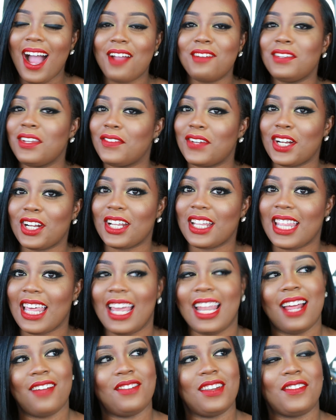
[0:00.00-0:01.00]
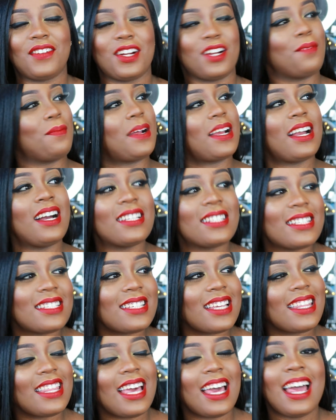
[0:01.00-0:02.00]
I've never heard of that. I've never heard my cousin
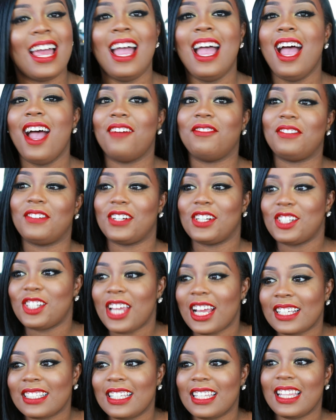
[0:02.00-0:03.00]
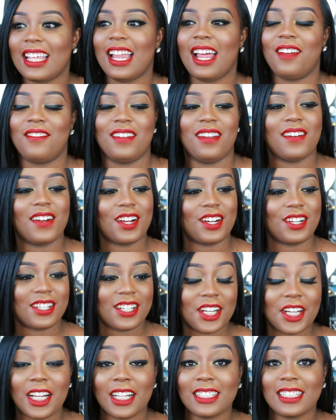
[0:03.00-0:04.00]
say that. I've never heard Jack say that. I've never heard
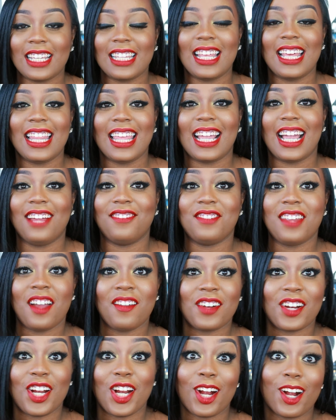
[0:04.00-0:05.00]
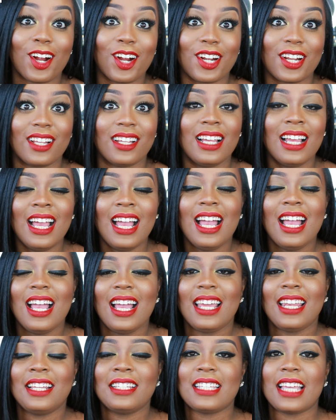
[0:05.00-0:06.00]
Derek say that. Like, I've never heard it.
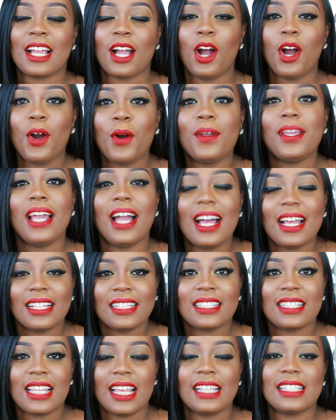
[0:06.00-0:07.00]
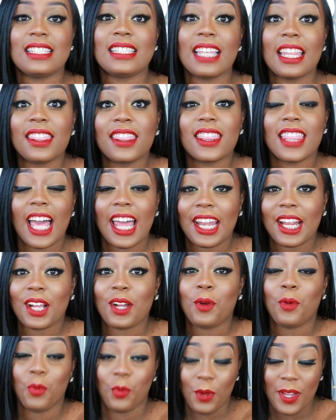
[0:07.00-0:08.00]
And he's like, oh yeah, it's
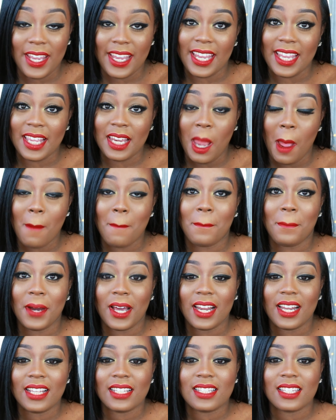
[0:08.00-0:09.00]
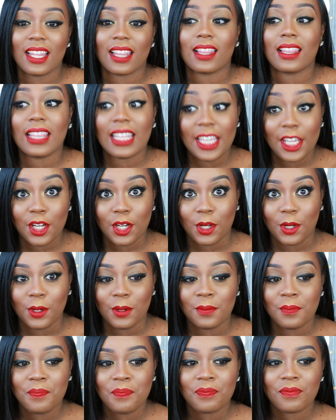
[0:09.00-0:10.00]
synthetic weed, but it's
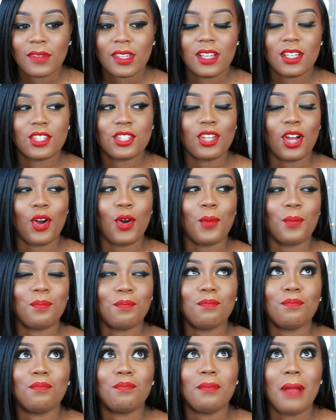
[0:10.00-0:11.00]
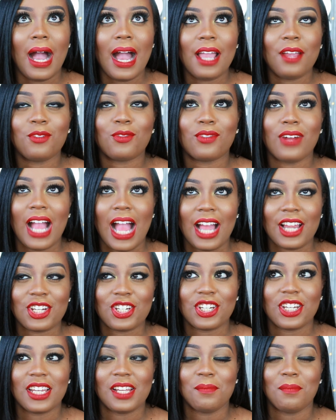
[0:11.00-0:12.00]
legal. So my
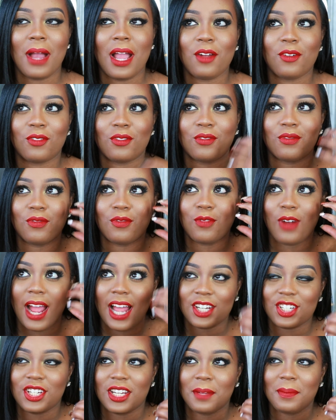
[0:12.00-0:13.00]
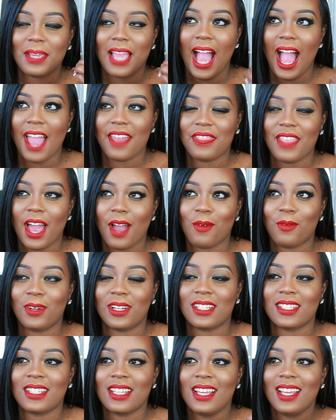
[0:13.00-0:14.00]
rationing behind that
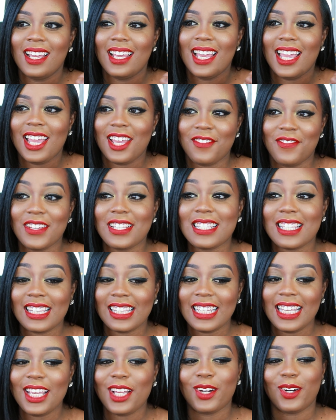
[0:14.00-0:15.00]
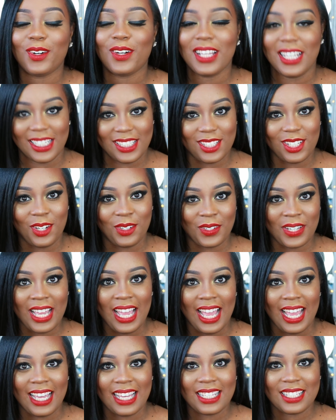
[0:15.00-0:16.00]
was, if it's legal, it's
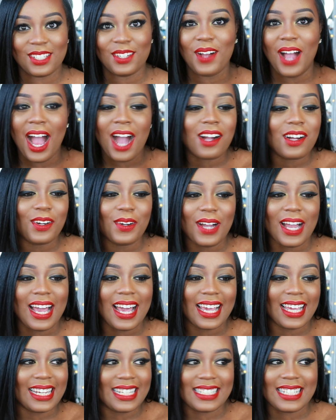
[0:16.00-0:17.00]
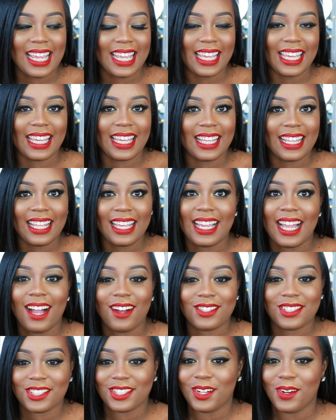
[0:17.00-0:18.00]
okay. So I'll go ahead and take it. Like,
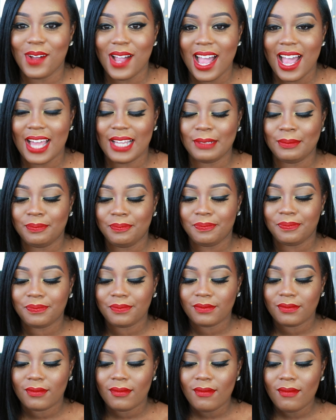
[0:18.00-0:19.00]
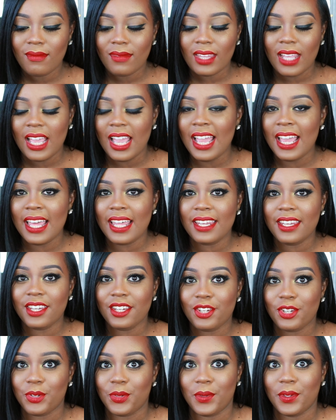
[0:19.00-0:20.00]
I'll just go ahead
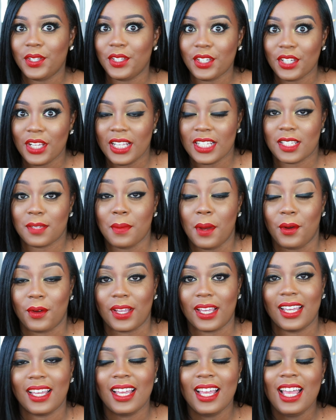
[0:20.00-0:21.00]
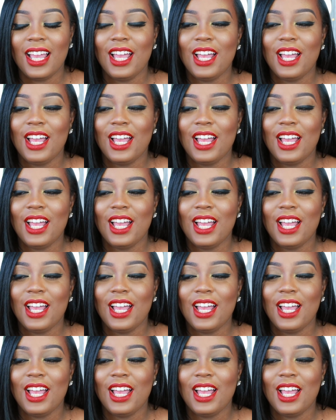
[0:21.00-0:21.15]
and smoke it.